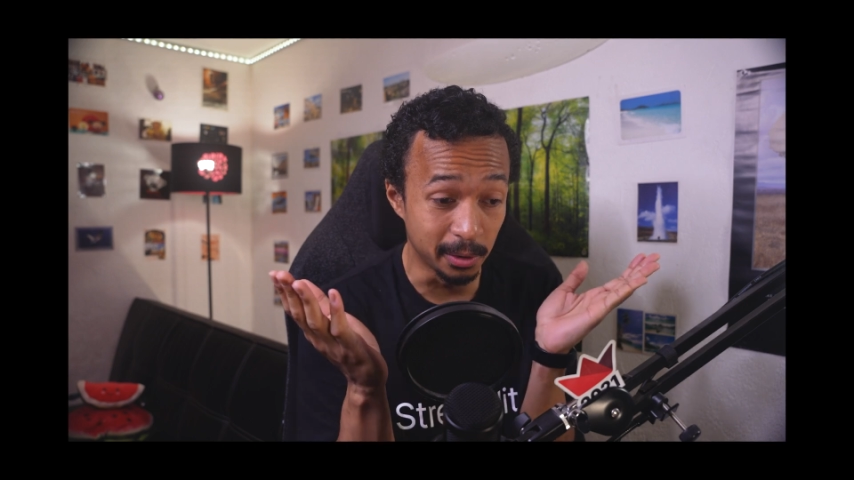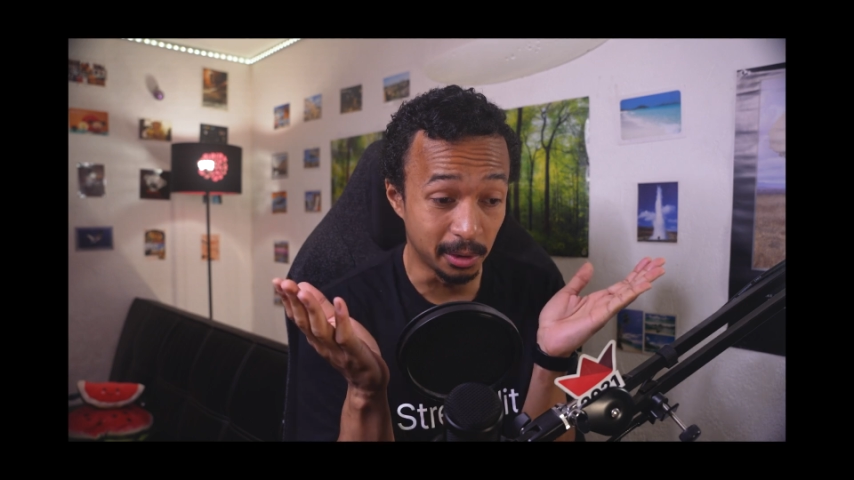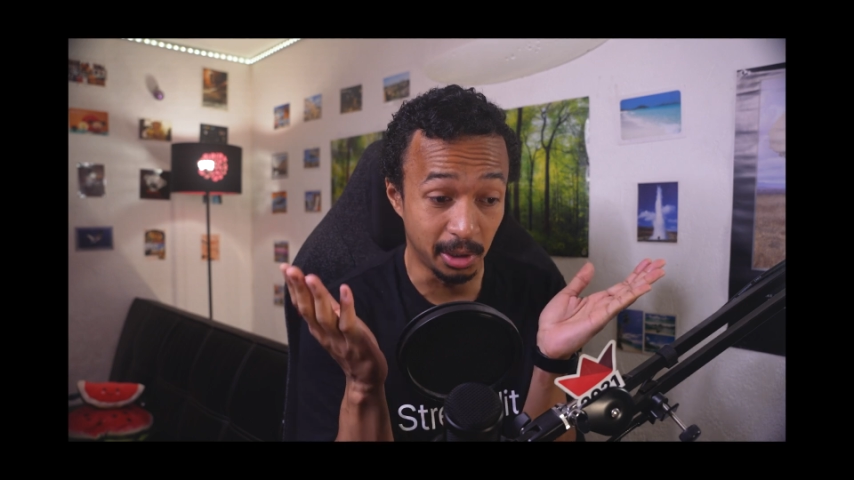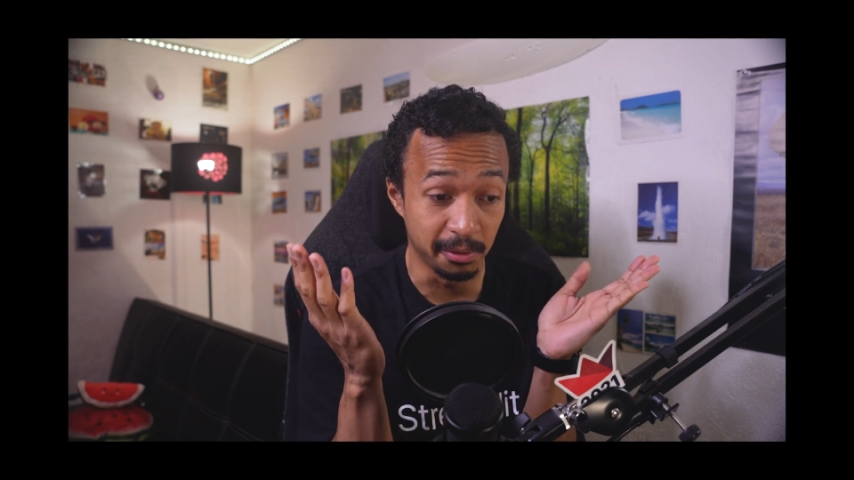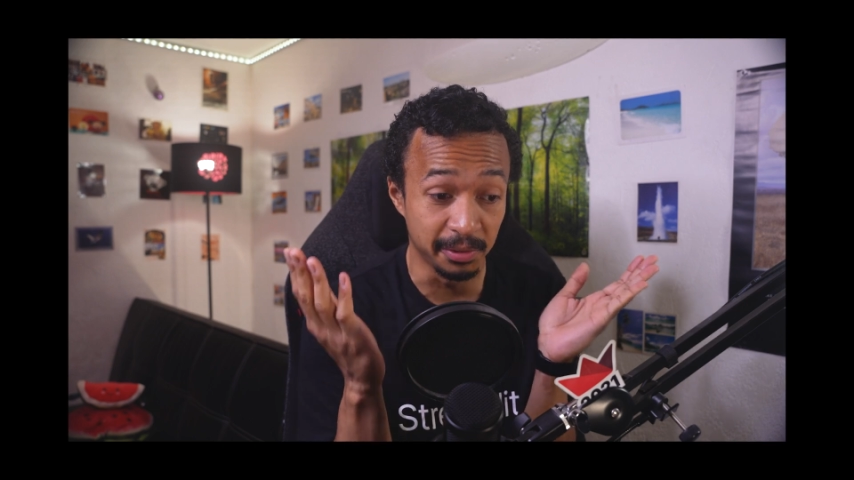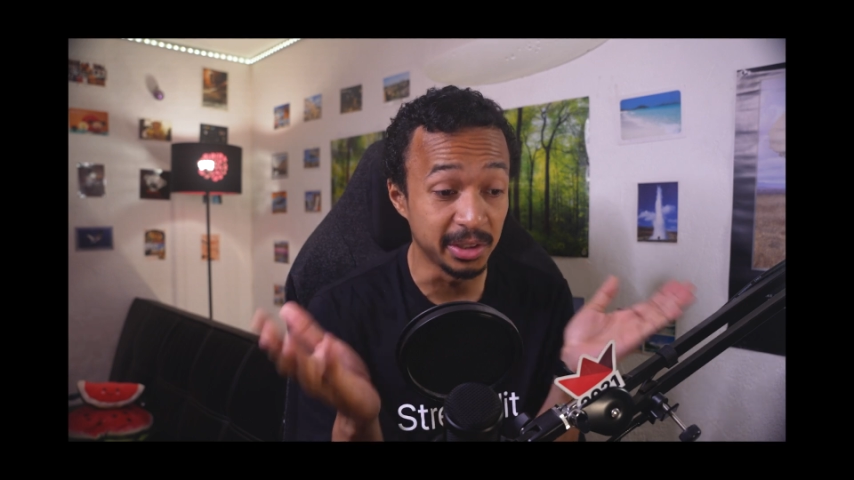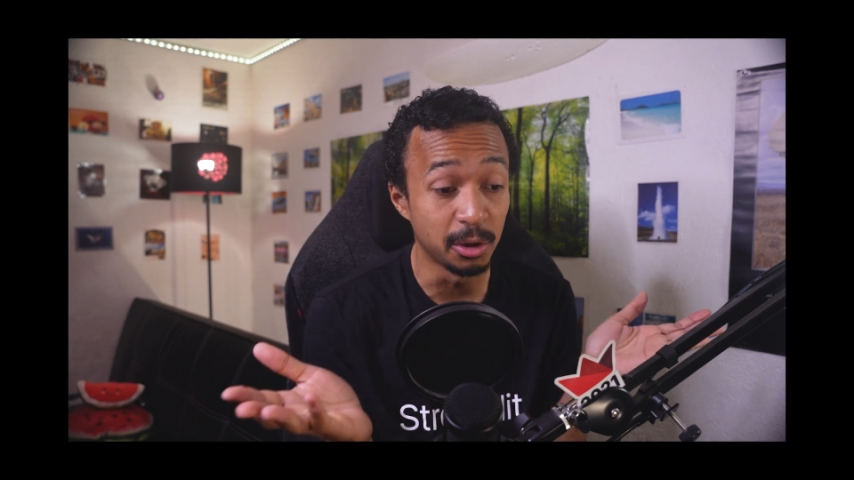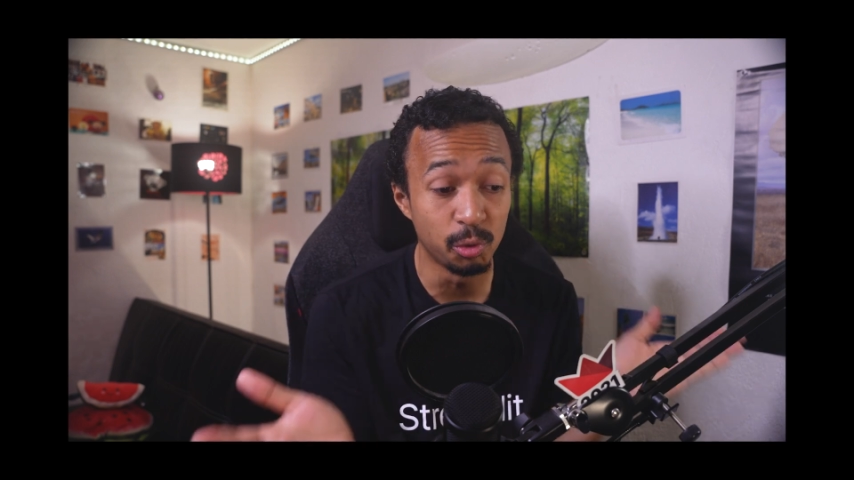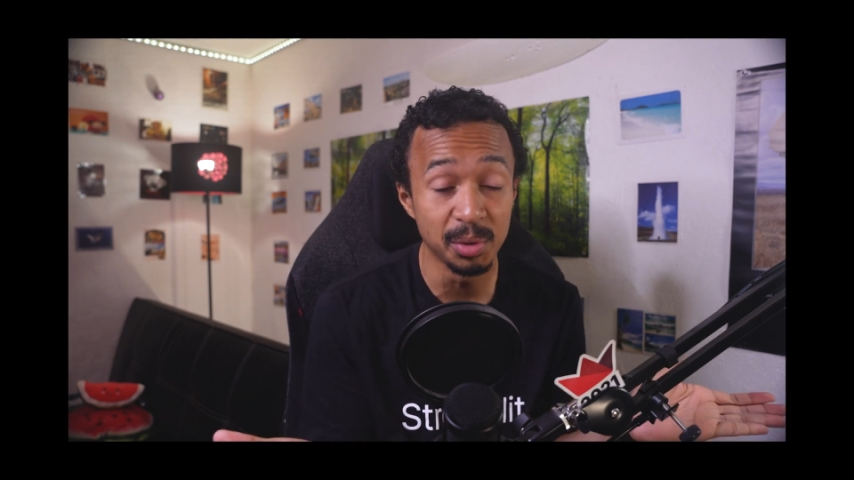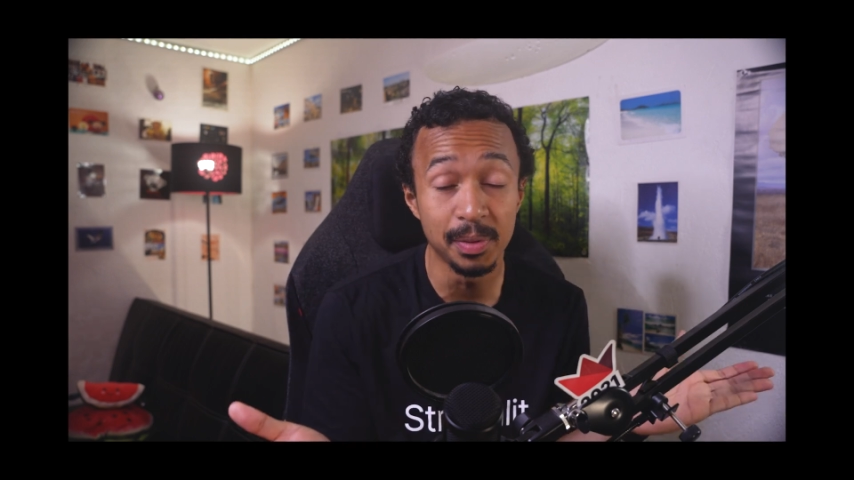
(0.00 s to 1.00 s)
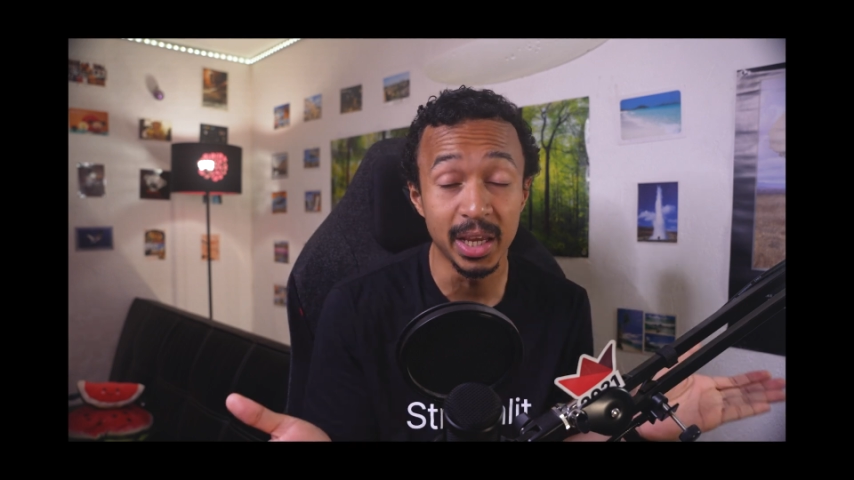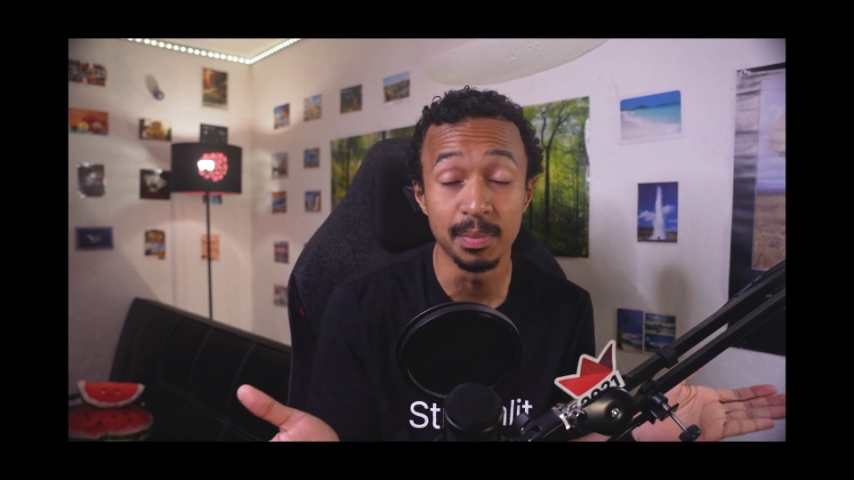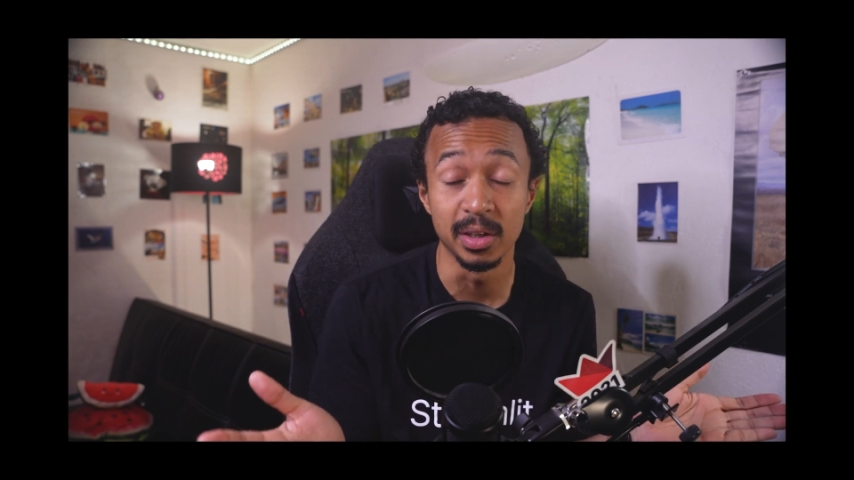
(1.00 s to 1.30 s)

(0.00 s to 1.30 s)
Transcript: or a video replay